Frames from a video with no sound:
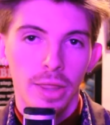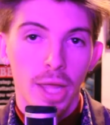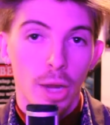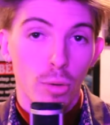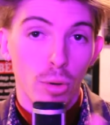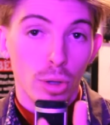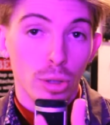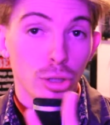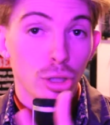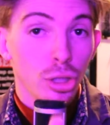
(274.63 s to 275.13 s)

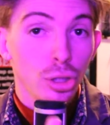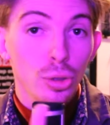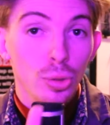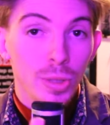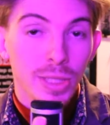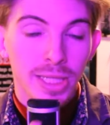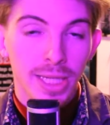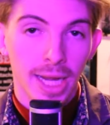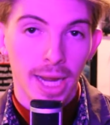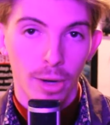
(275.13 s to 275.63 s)
there are
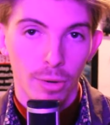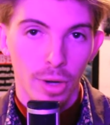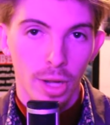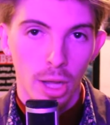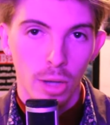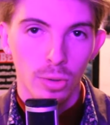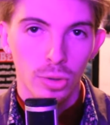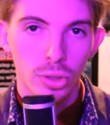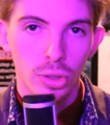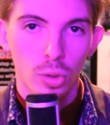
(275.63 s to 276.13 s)
two
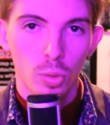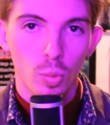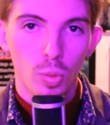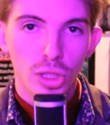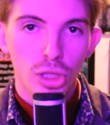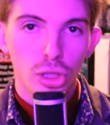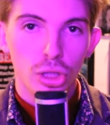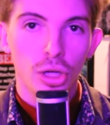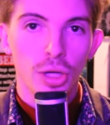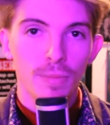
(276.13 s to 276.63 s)
scenarios
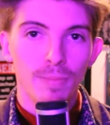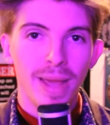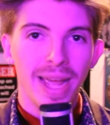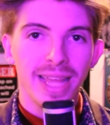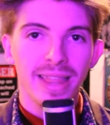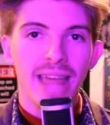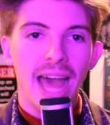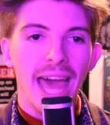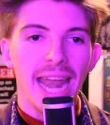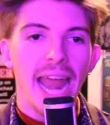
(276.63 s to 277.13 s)
which could
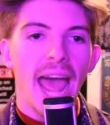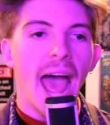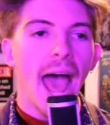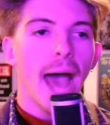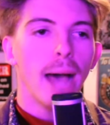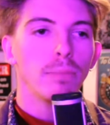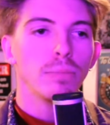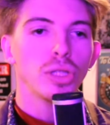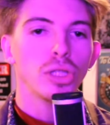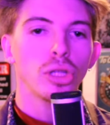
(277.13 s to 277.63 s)
make that
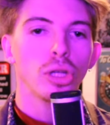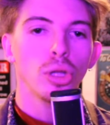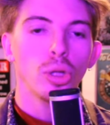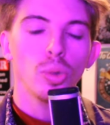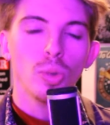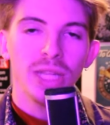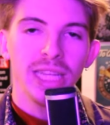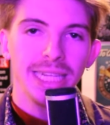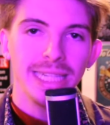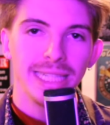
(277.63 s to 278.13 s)

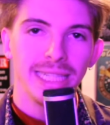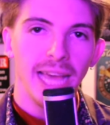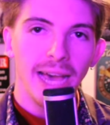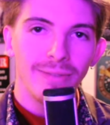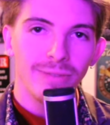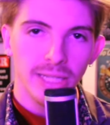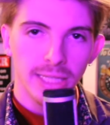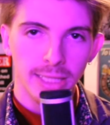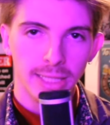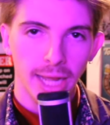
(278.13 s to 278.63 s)
absolutely
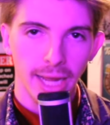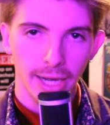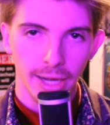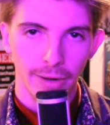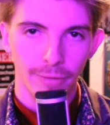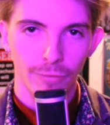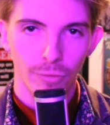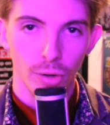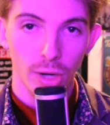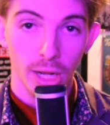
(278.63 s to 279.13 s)
devastating for